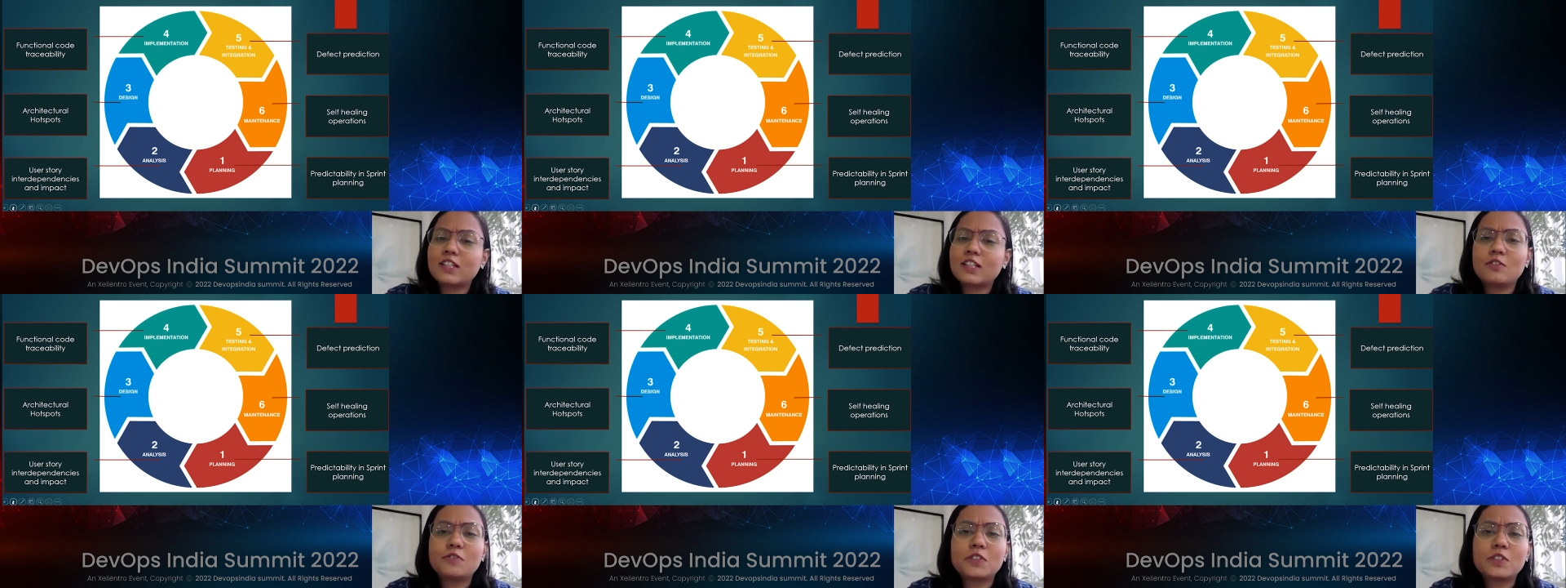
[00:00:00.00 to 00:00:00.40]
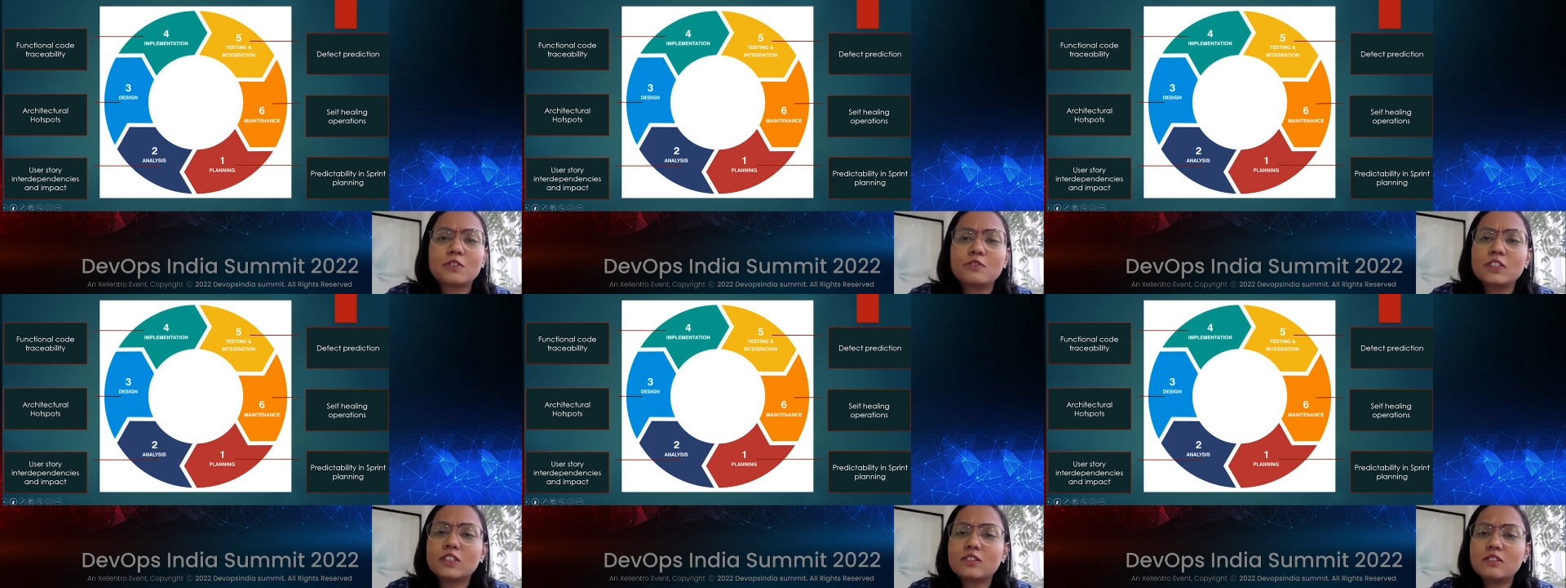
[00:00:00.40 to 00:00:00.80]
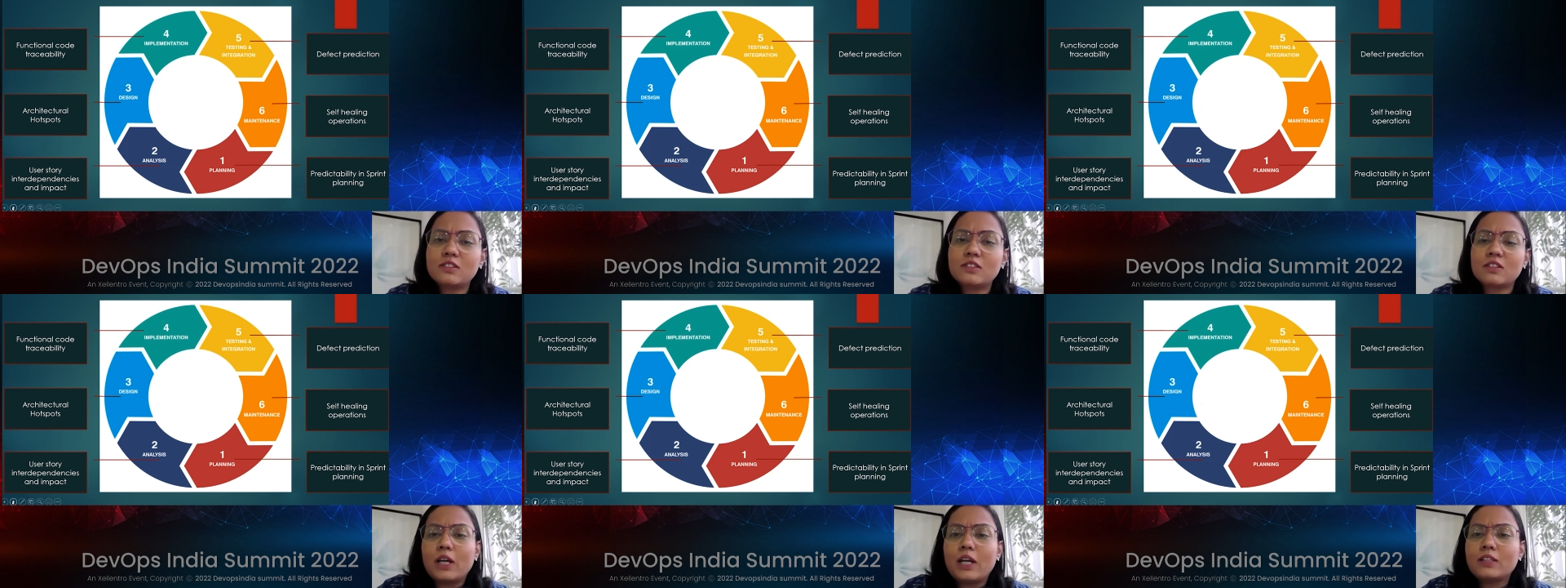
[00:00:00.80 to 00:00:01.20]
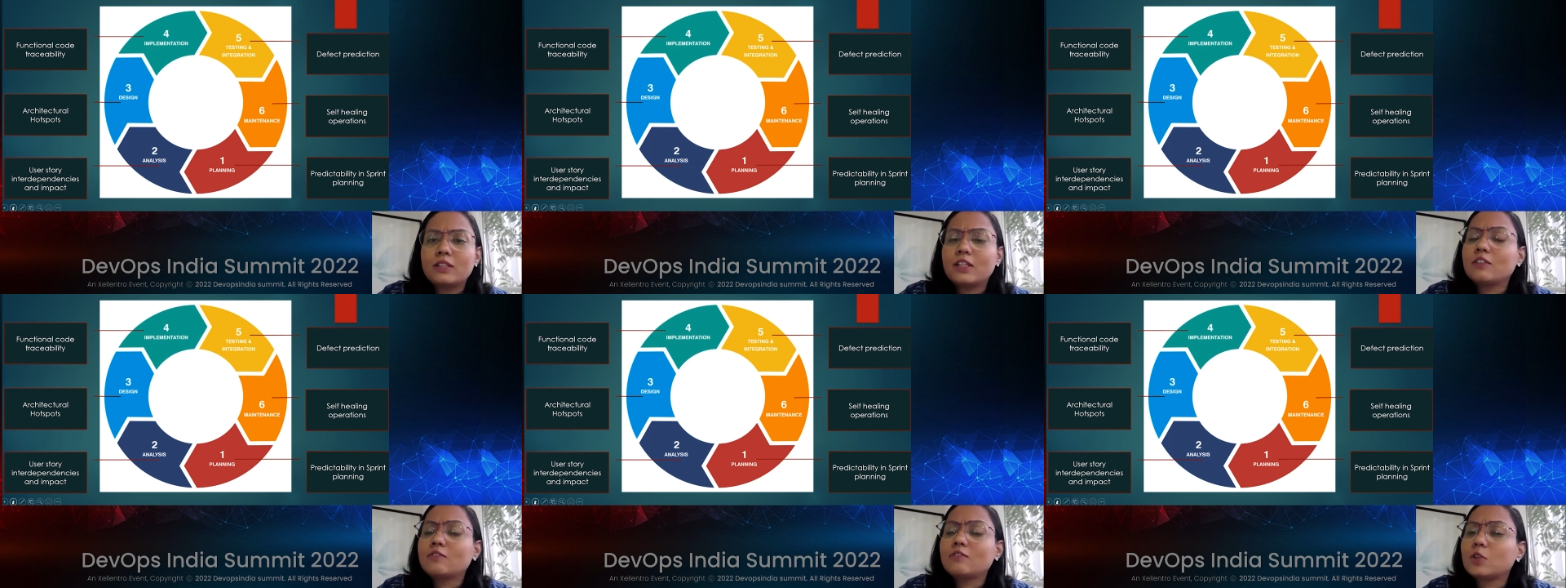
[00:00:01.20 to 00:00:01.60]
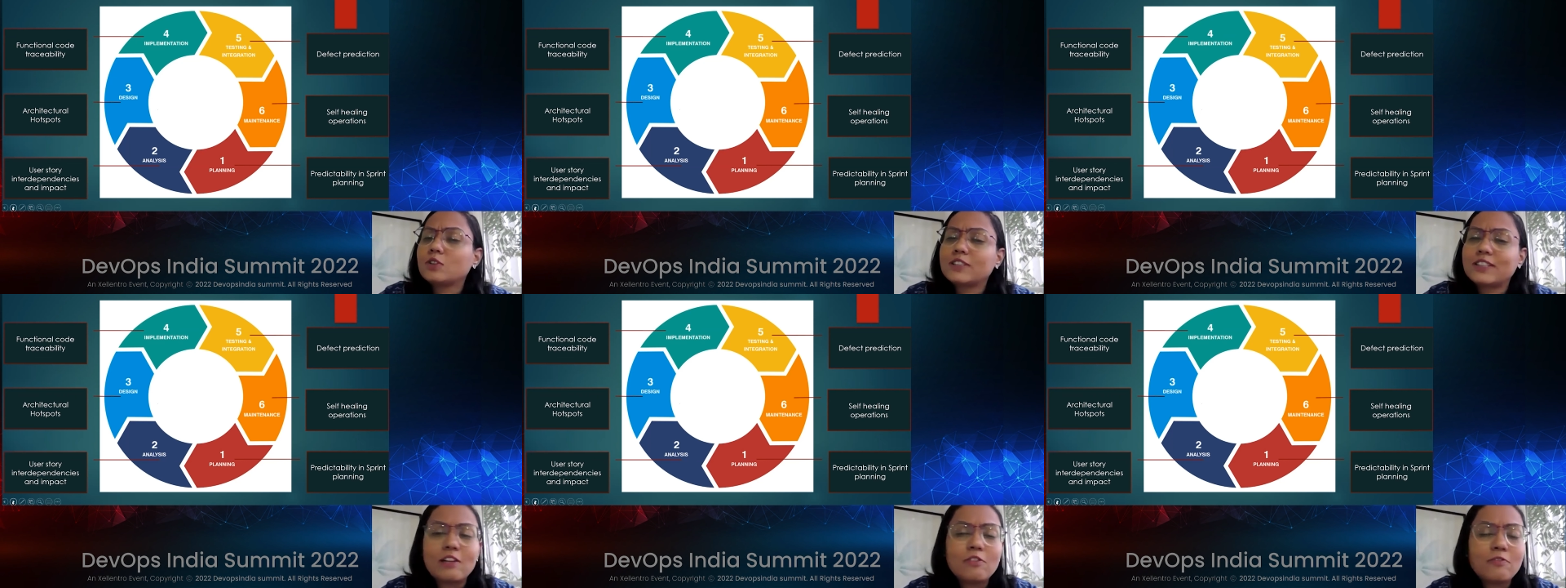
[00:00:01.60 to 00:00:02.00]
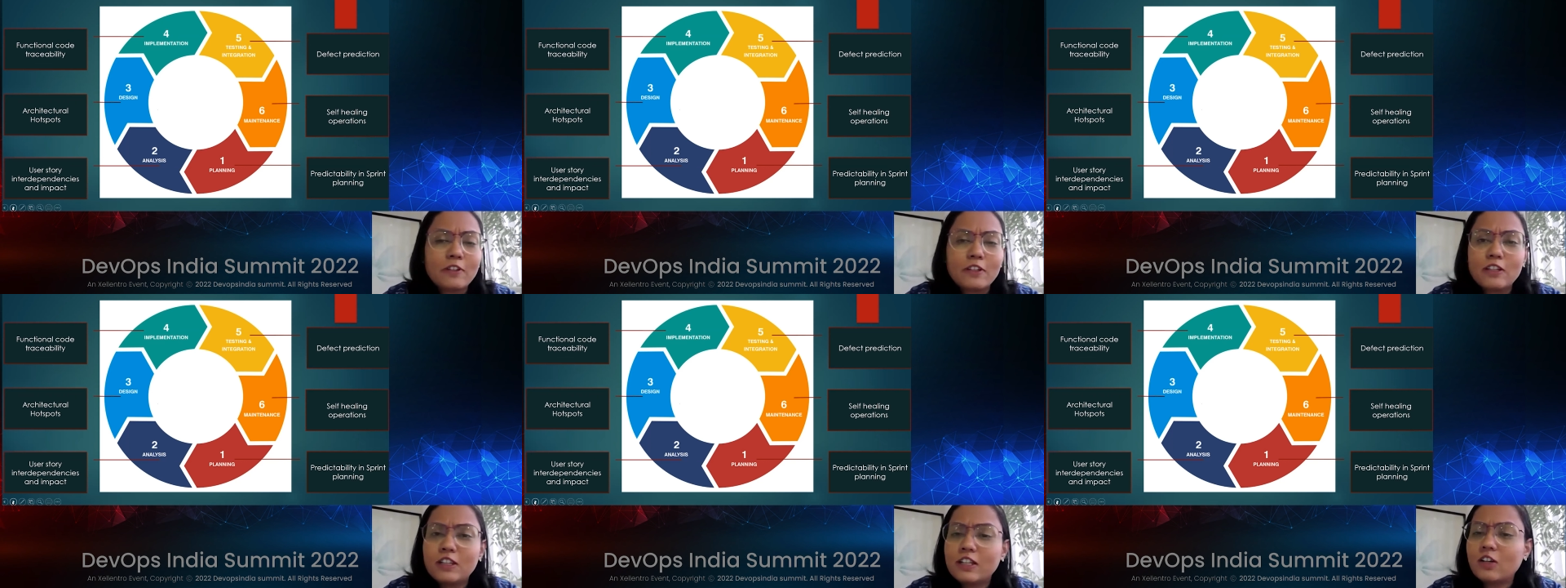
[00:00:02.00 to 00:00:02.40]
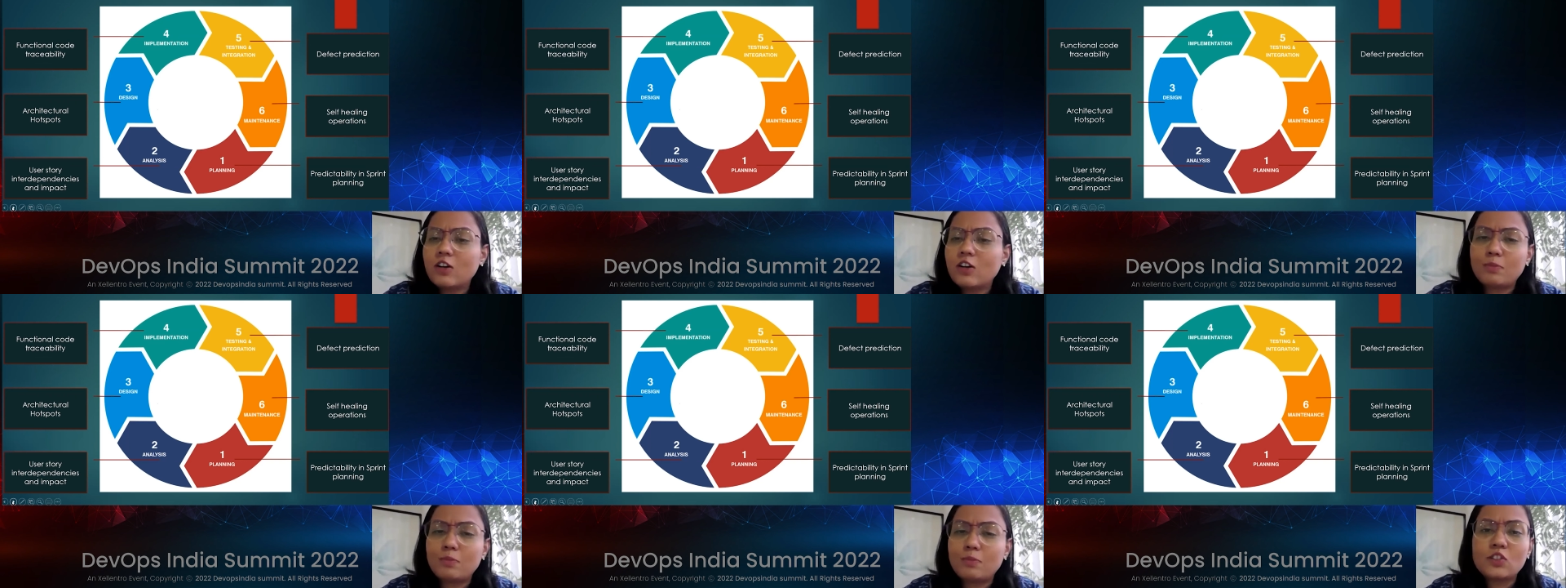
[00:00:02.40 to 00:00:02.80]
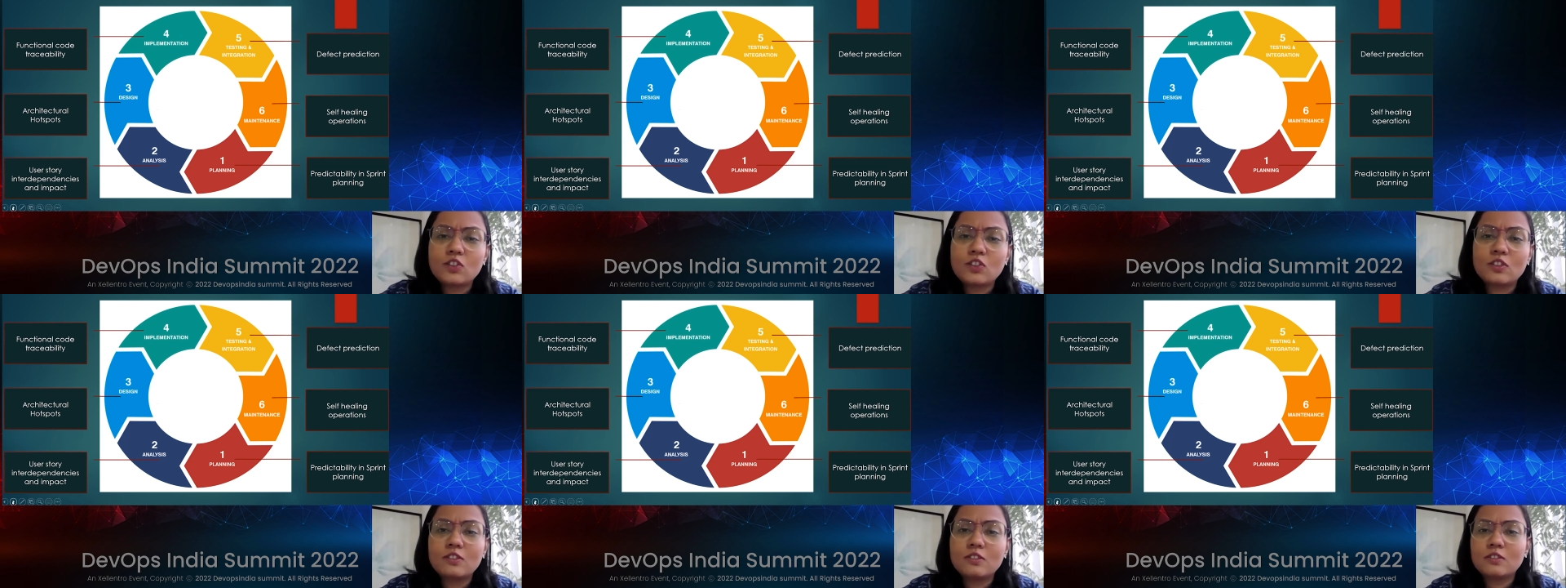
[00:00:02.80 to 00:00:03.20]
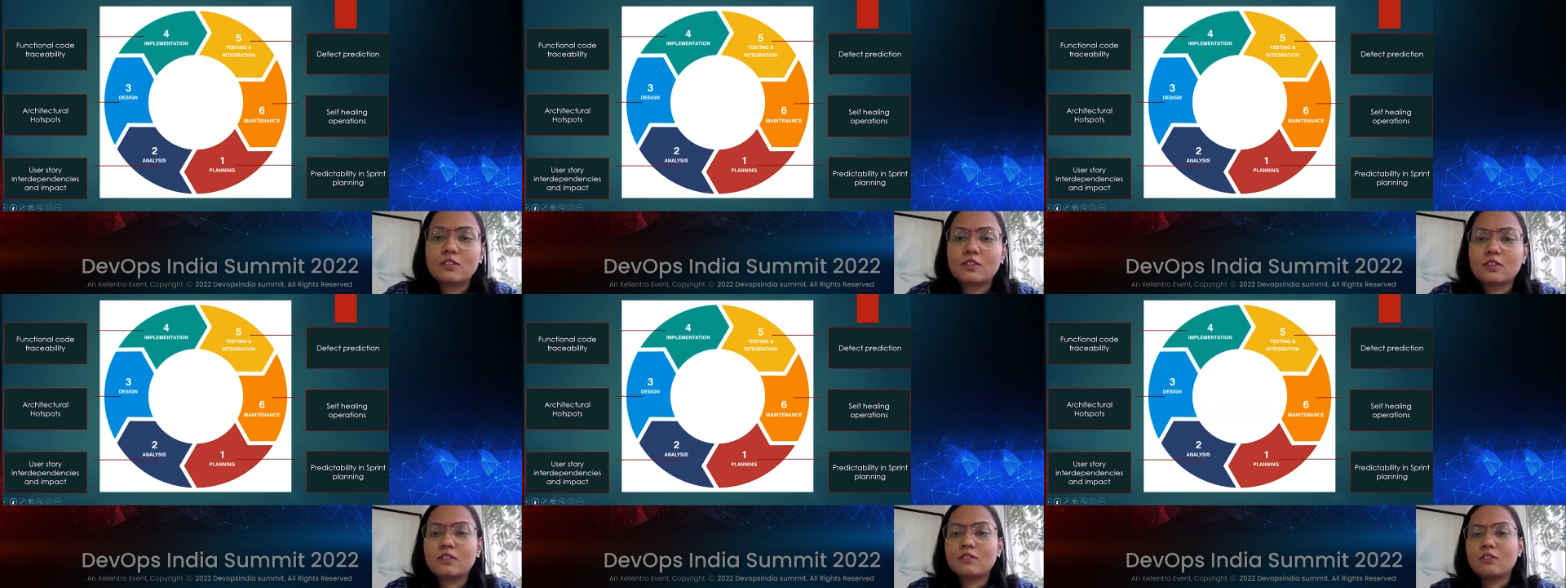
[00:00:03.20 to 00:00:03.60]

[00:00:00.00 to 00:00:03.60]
kind of services. And then, of course, self-healing operations,